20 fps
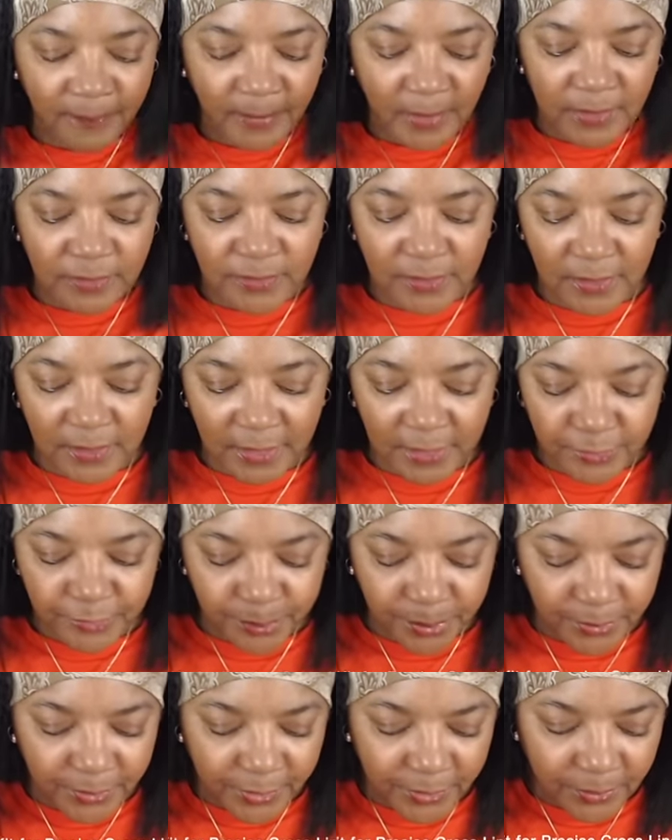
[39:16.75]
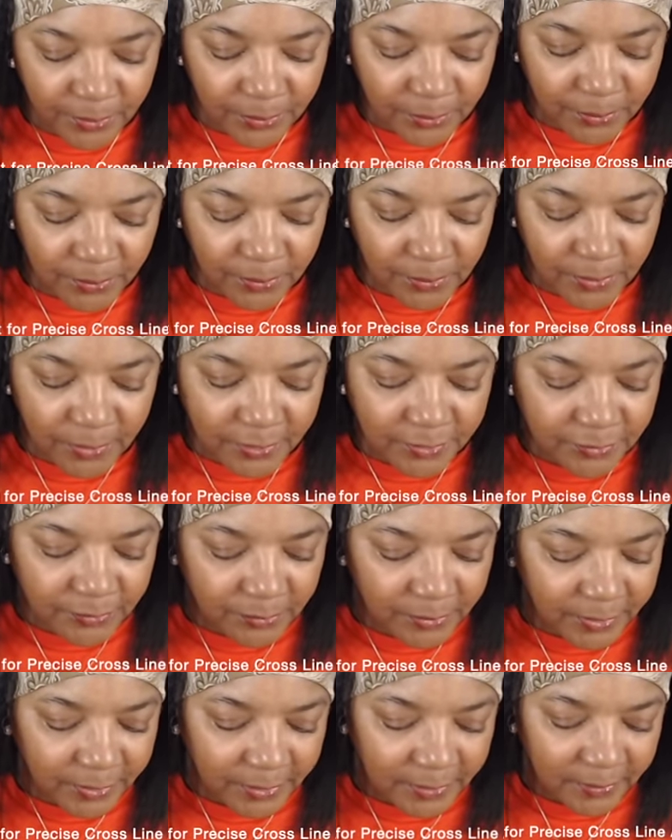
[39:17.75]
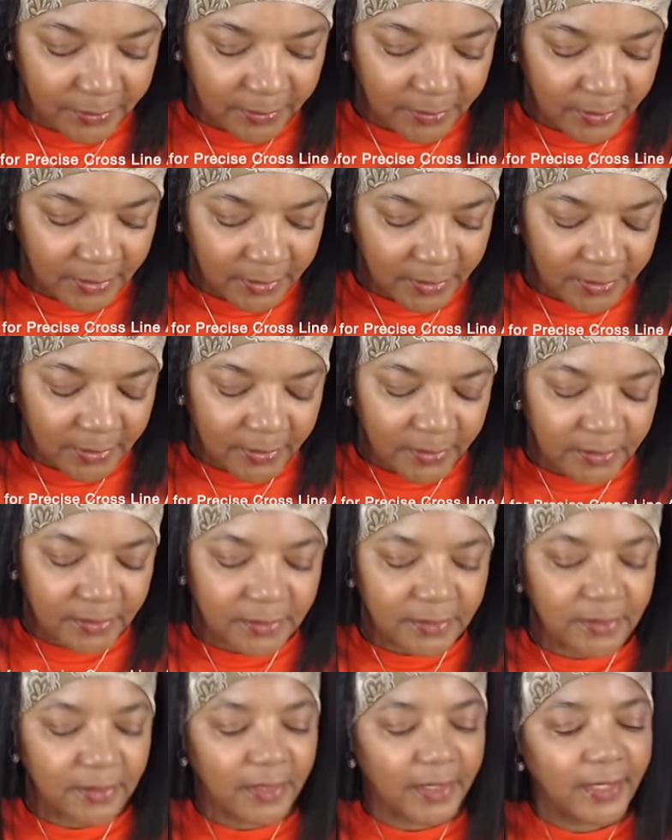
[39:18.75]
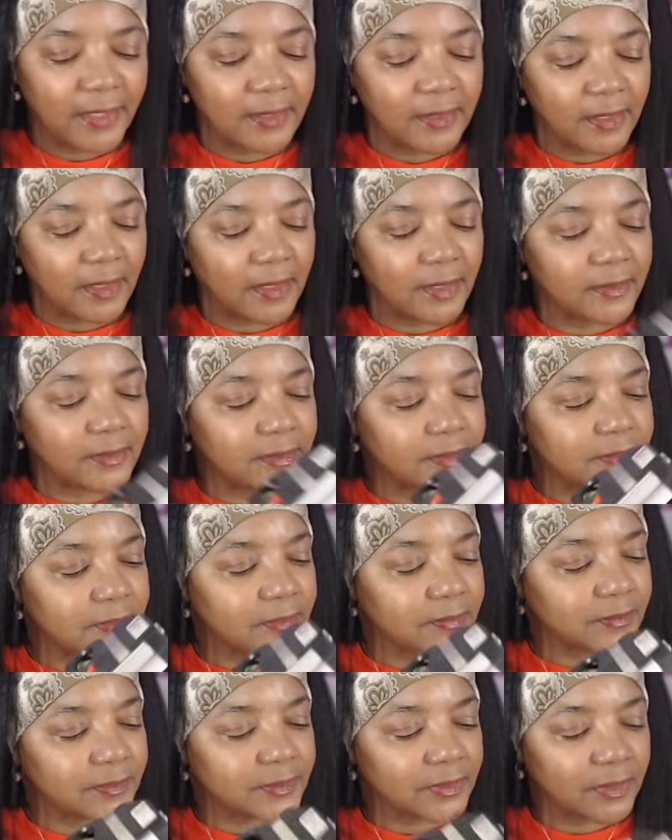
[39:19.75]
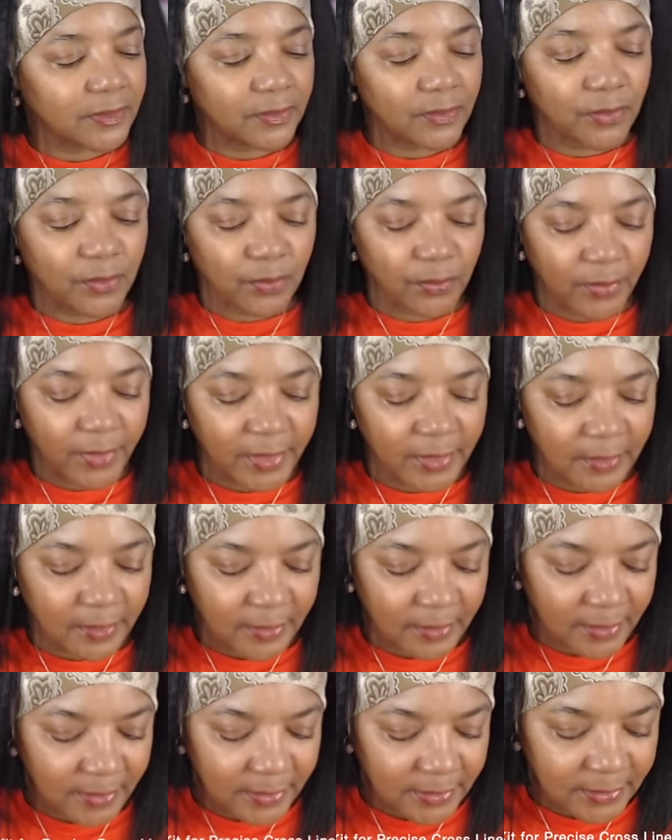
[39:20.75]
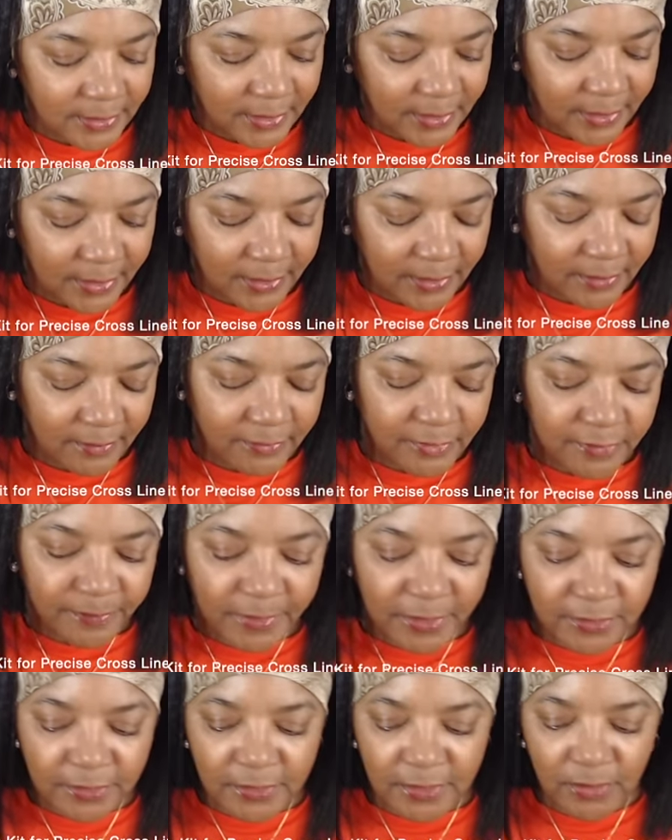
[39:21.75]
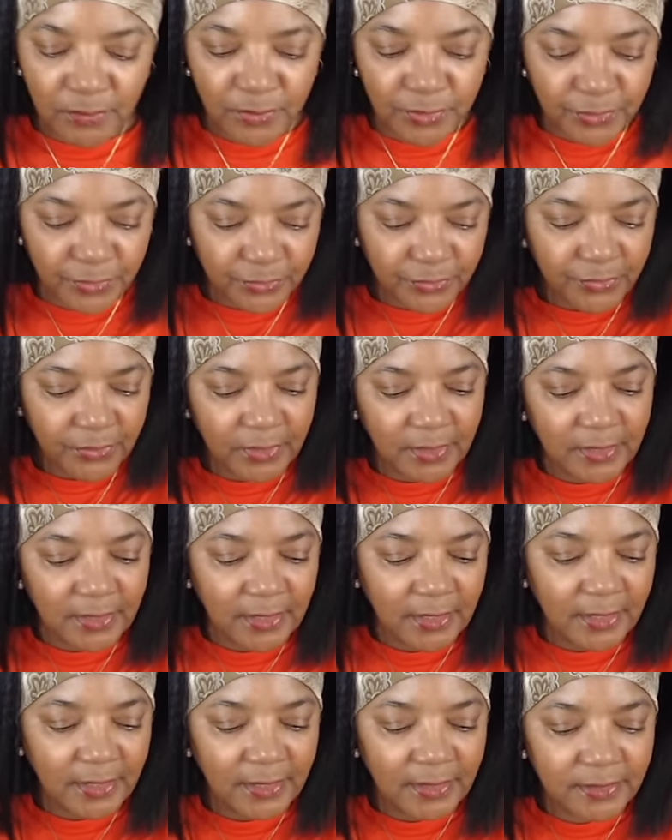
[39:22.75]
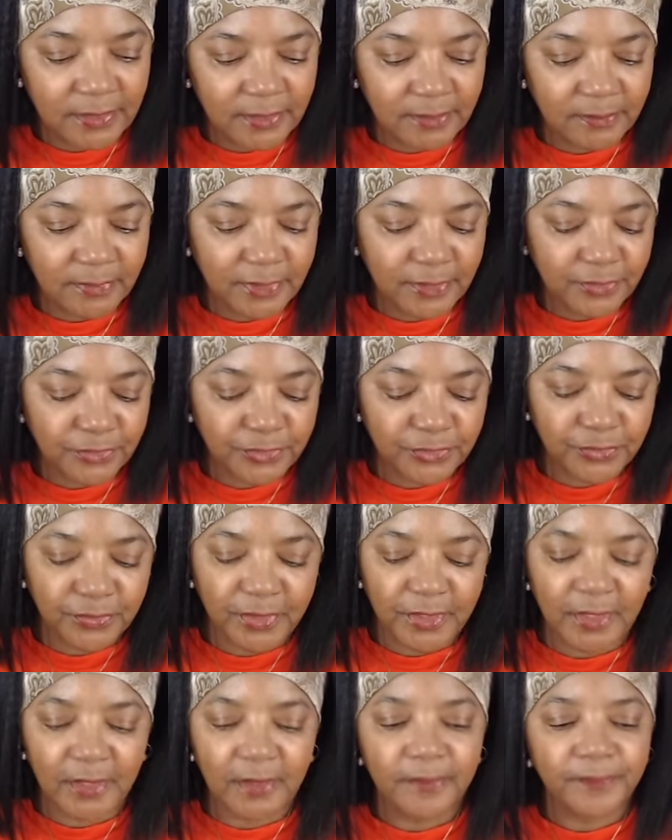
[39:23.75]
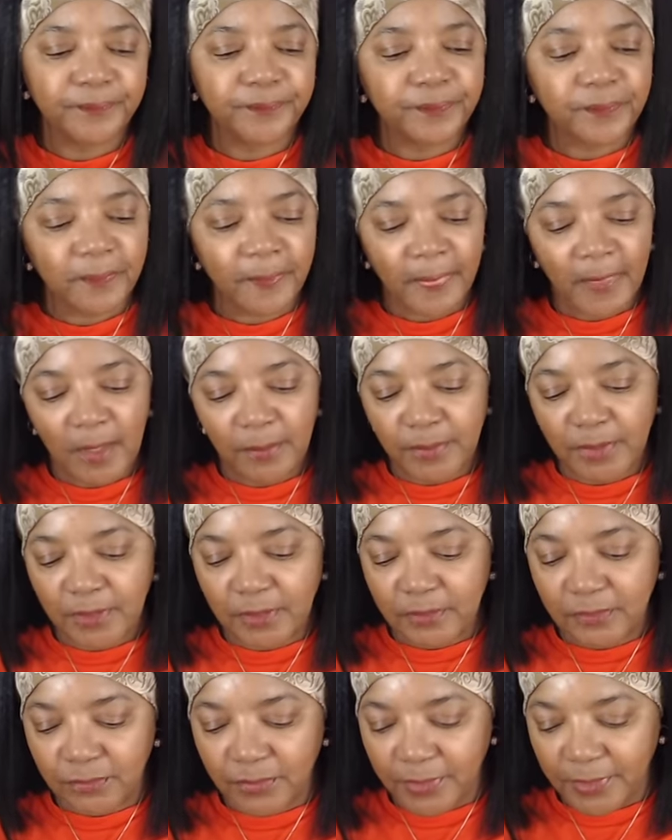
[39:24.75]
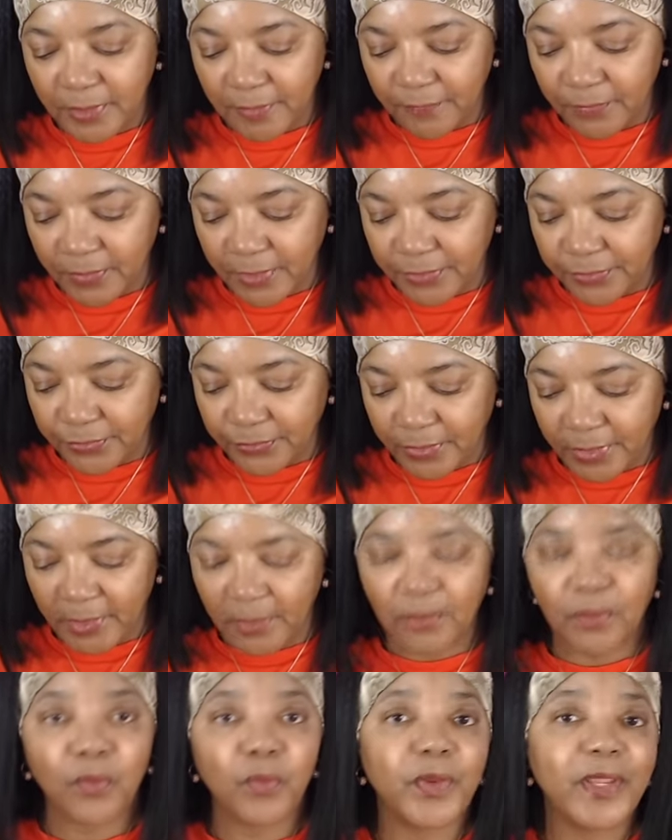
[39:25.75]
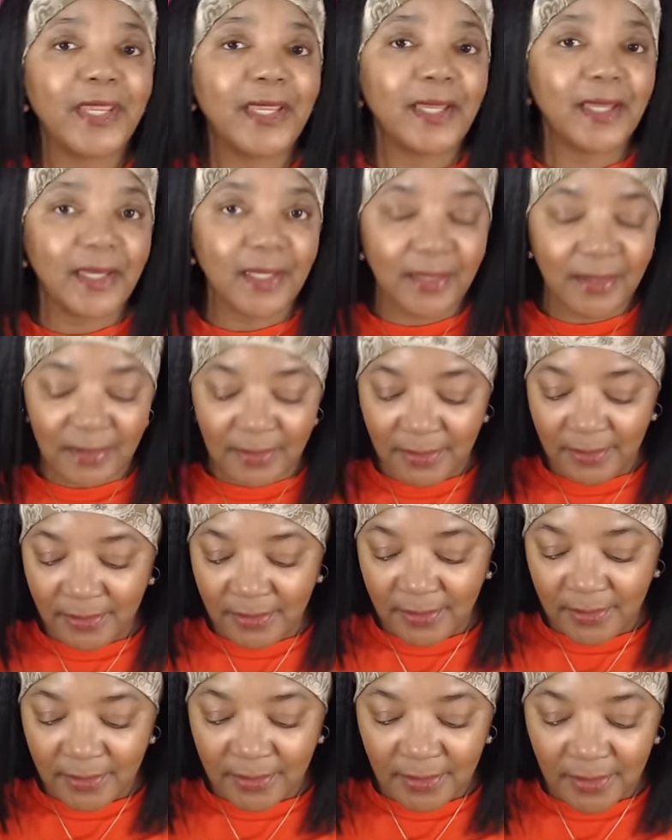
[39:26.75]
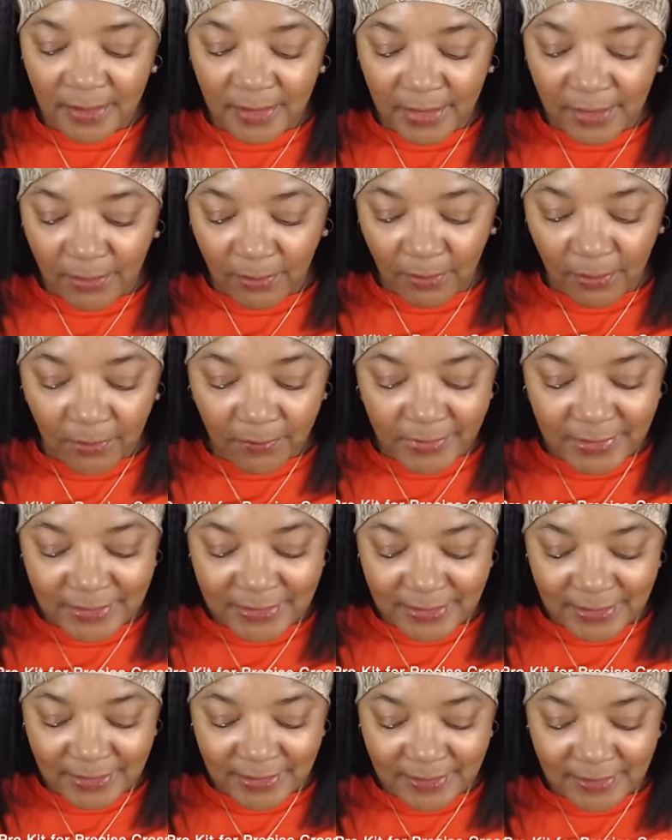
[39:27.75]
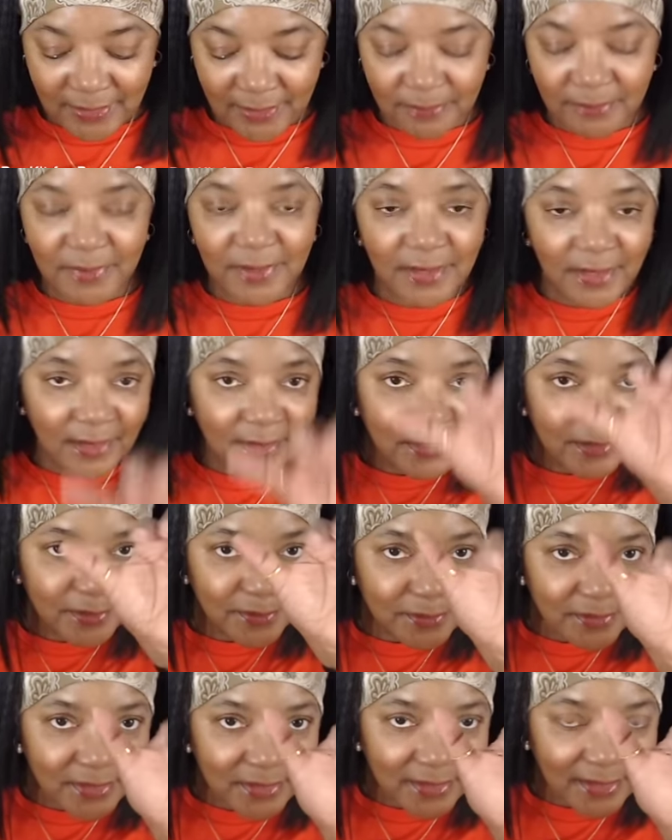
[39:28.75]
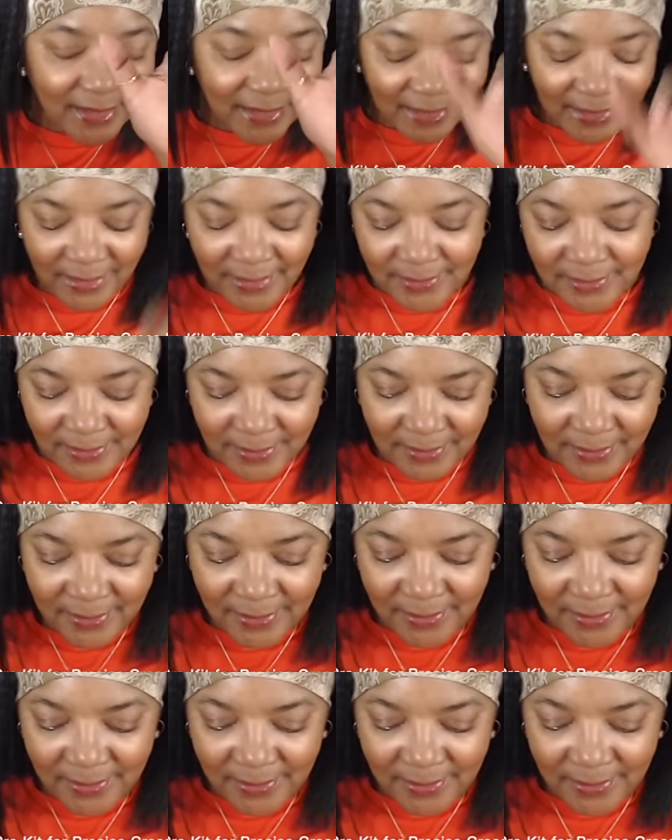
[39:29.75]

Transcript: So that's pretty cool as well. So I thought this was a great thing to have, especially when you're trying to hang something straight. Because whenever I try to wing it, it always ends up a little slant